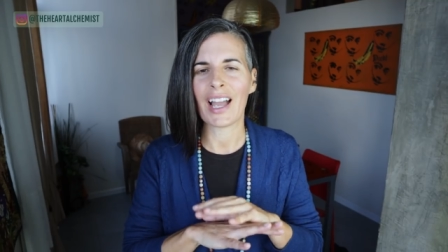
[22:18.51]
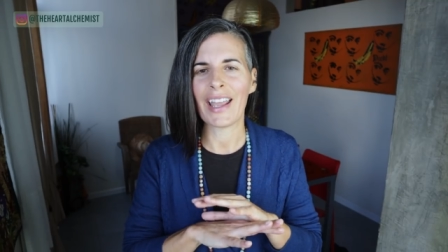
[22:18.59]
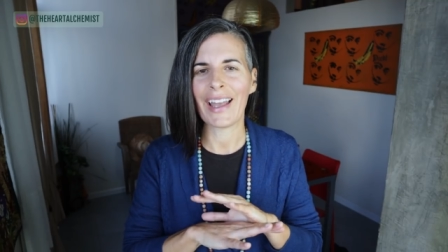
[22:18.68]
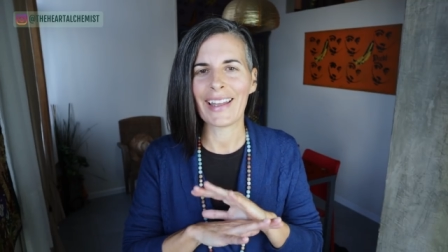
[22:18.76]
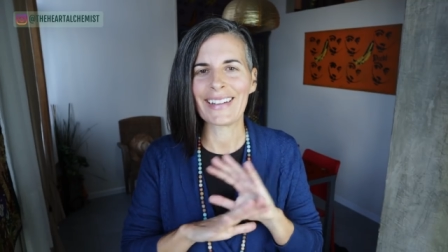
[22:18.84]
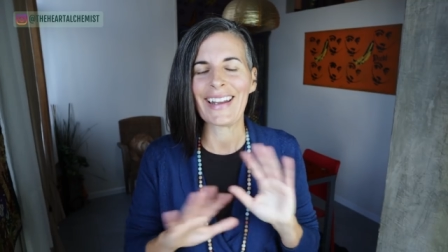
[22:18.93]
I
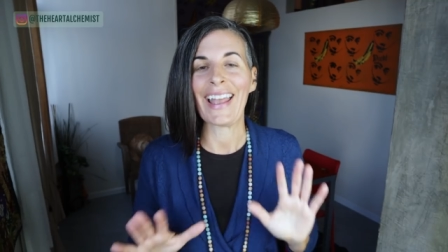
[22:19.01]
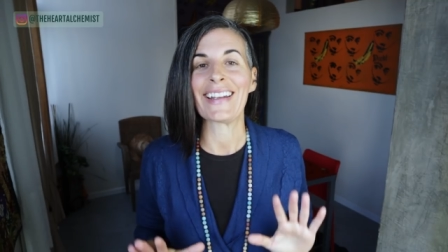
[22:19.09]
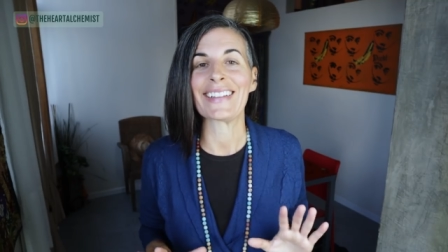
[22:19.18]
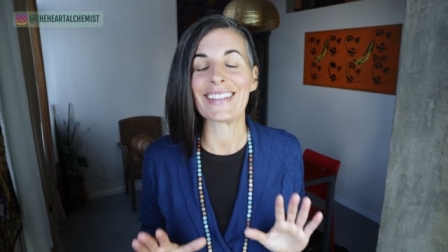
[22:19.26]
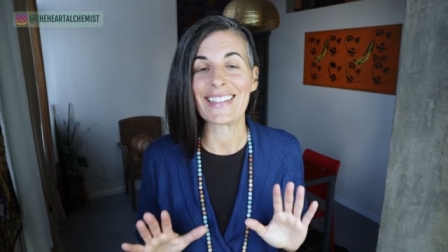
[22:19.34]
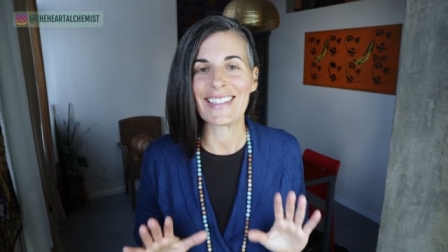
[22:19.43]
had an
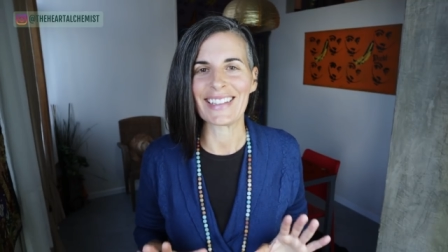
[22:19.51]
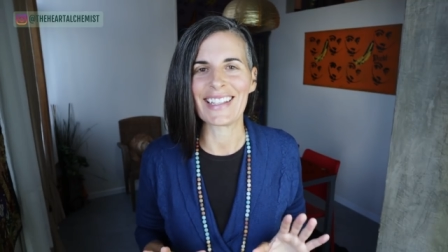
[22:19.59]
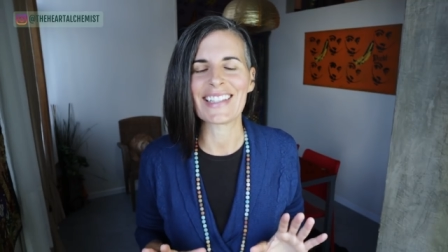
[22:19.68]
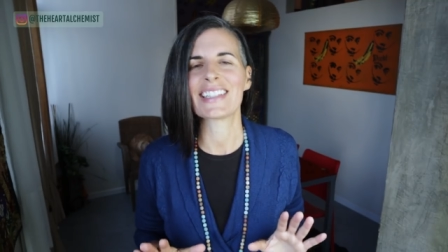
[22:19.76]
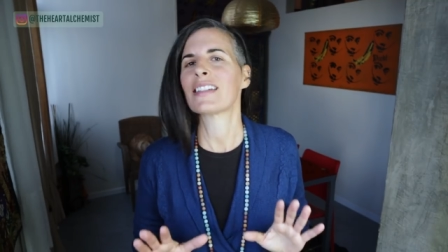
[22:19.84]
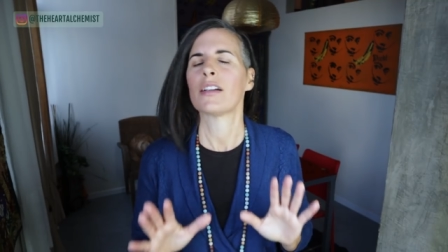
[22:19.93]
endless
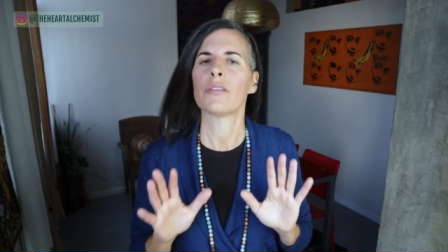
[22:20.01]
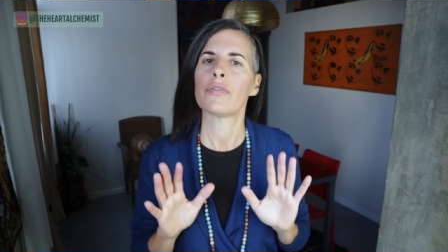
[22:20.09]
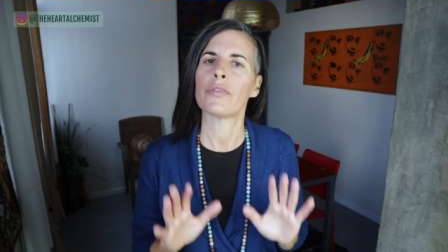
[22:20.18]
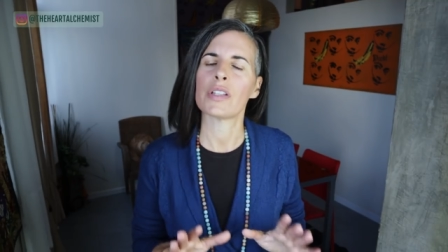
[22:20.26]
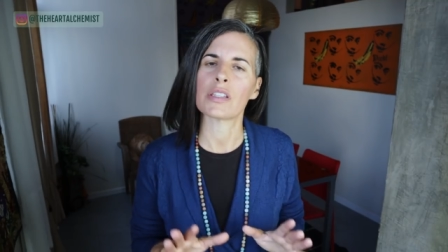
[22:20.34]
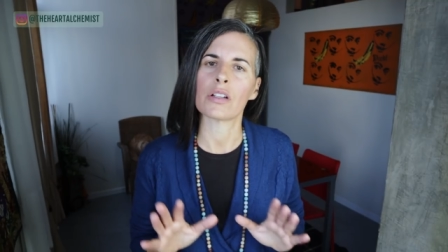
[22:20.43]
list
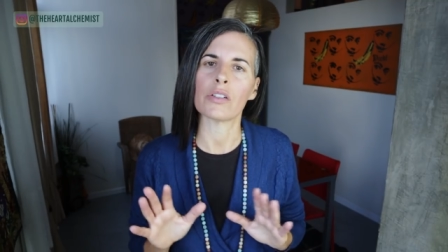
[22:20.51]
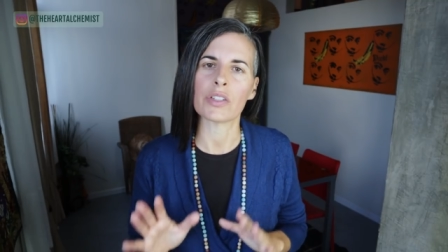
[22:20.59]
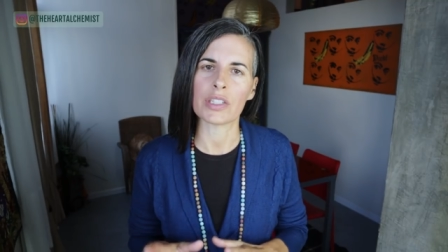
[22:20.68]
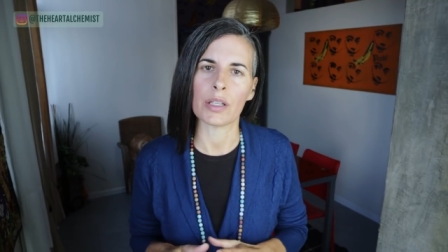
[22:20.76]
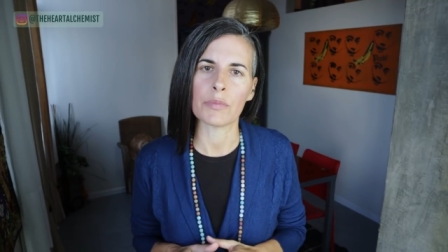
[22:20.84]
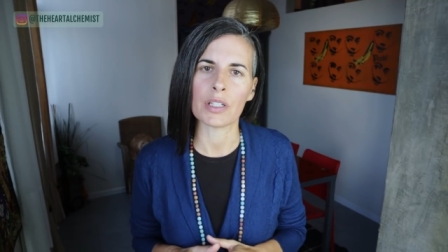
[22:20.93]
of physical
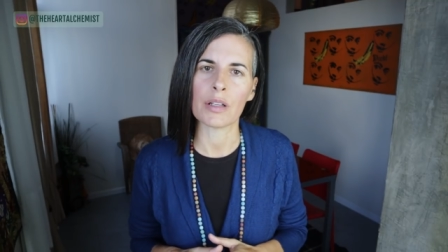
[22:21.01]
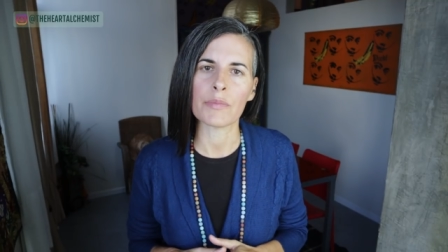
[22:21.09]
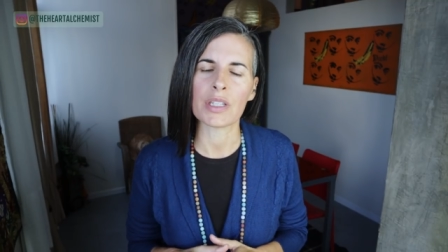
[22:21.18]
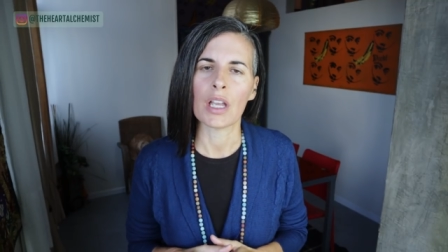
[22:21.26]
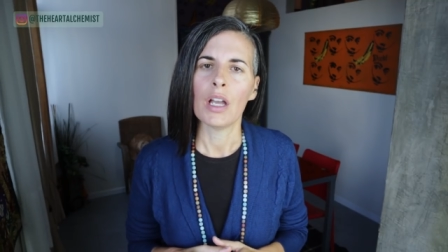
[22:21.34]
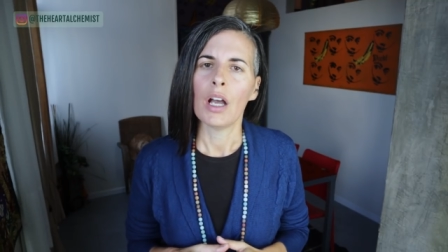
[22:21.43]

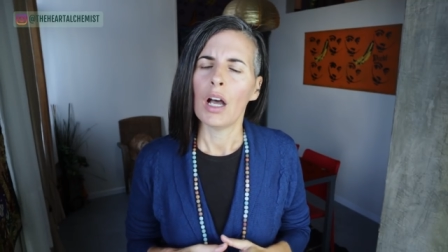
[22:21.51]
symptoms.